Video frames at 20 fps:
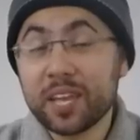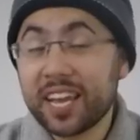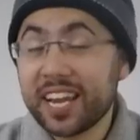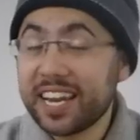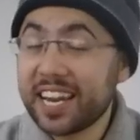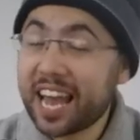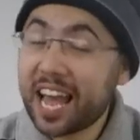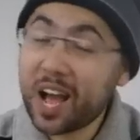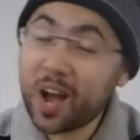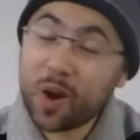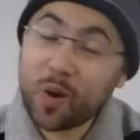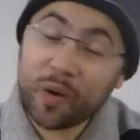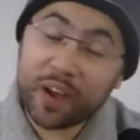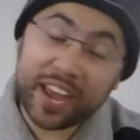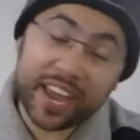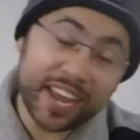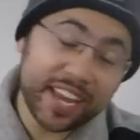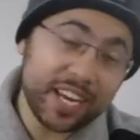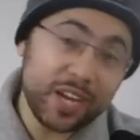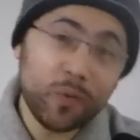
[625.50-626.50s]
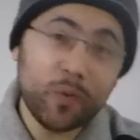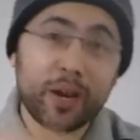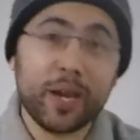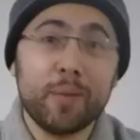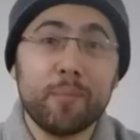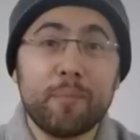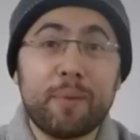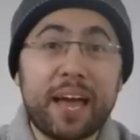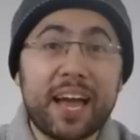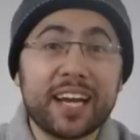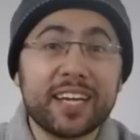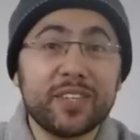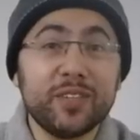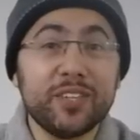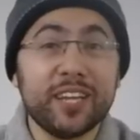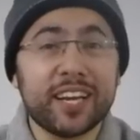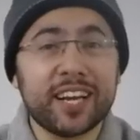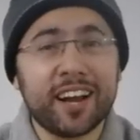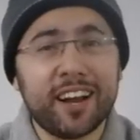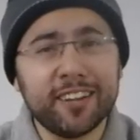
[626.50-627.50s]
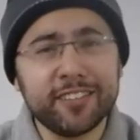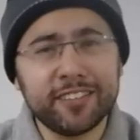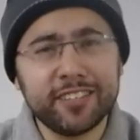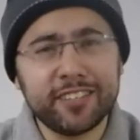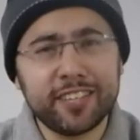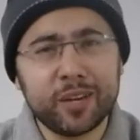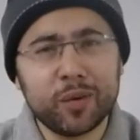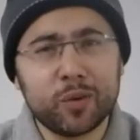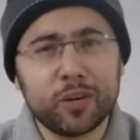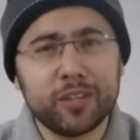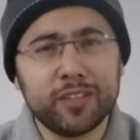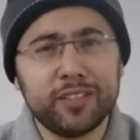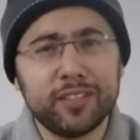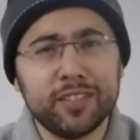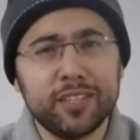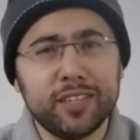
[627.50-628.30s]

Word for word: Now, anyway, back to the content I want to